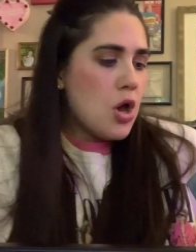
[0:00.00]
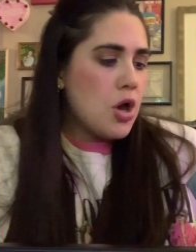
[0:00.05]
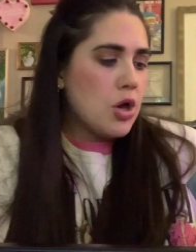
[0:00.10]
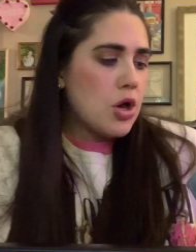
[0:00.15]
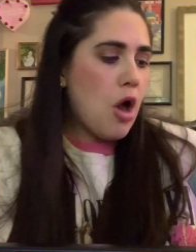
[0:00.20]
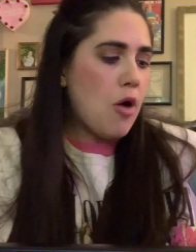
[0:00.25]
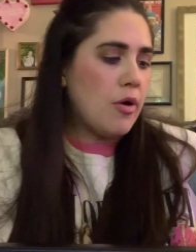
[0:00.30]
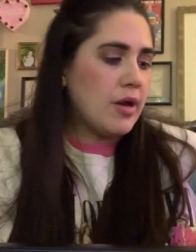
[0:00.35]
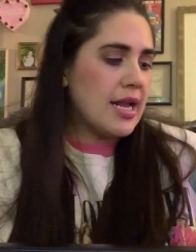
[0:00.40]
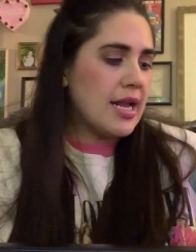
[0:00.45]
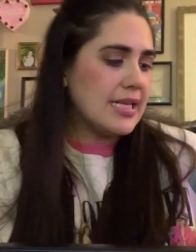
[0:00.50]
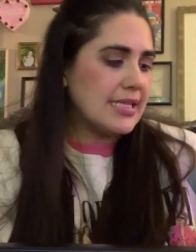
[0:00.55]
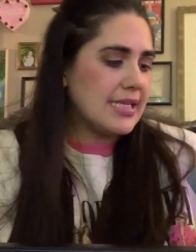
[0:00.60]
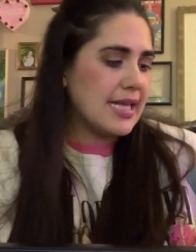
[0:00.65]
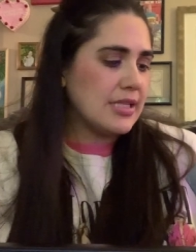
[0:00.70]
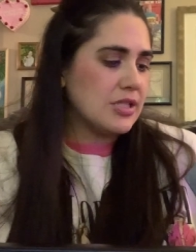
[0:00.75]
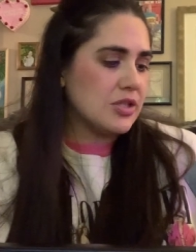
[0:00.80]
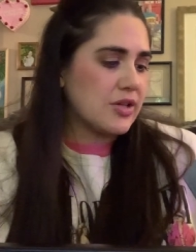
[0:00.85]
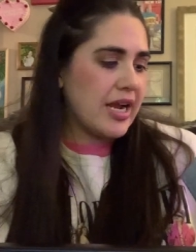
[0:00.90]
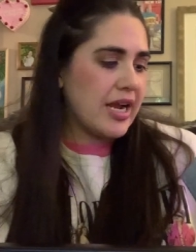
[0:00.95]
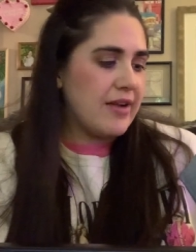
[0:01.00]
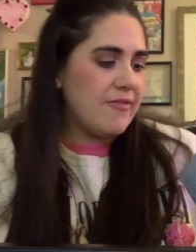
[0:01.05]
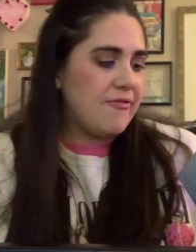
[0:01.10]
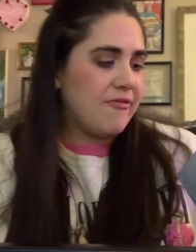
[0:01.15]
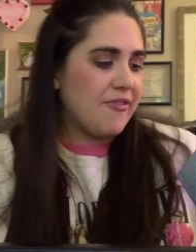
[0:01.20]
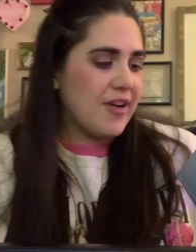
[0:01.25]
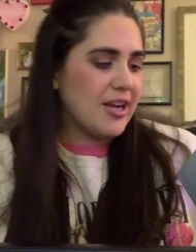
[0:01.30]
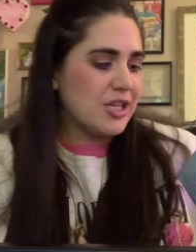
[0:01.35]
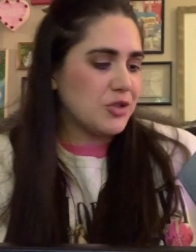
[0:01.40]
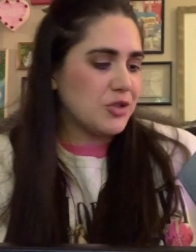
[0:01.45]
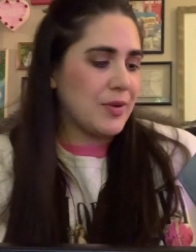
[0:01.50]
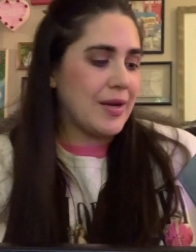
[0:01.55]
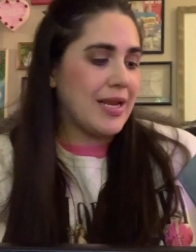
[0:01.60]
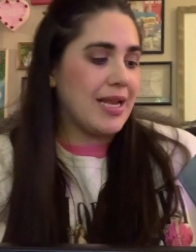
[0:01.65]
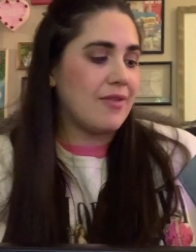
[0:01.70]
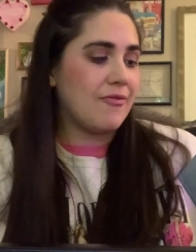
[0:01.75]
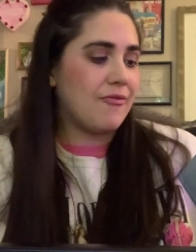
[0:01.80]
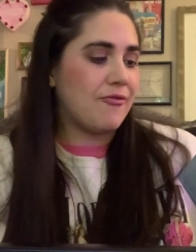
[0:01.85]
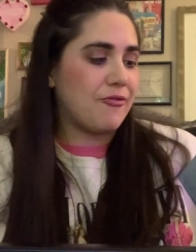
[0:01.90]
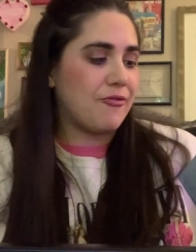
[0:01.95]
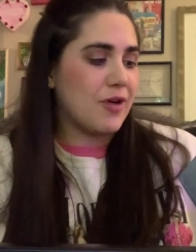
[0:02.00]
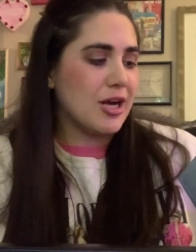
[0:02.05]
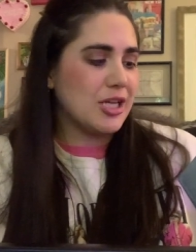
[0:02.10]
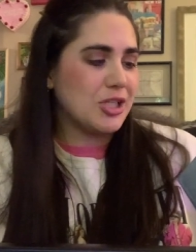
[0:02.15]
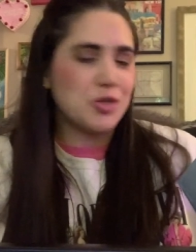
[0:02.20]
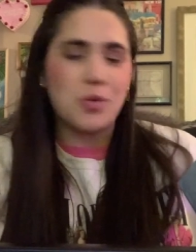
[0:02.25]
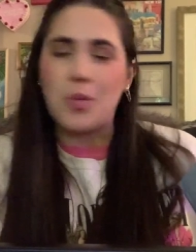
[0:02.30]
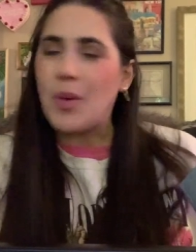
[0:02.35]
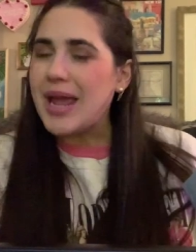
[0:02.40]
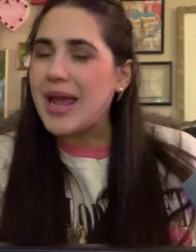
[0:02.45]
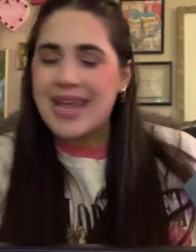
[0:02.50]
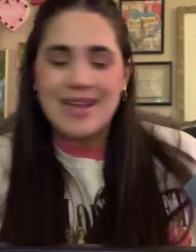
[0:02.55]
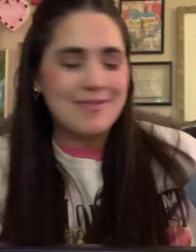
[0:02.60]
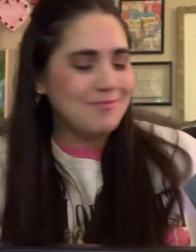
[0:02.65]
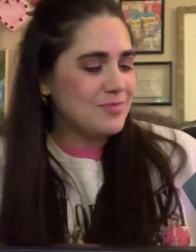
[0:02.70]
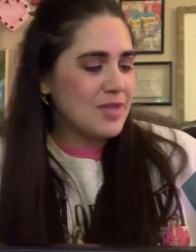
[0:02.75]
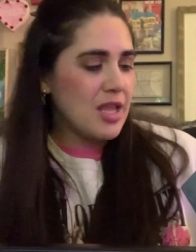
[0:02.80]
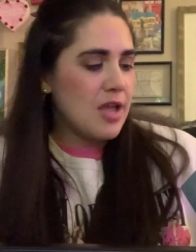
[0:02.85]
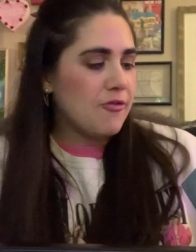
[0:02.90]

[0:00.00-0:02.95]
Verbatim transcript: Coconut sunscreen, fresh freshly, fresh wee,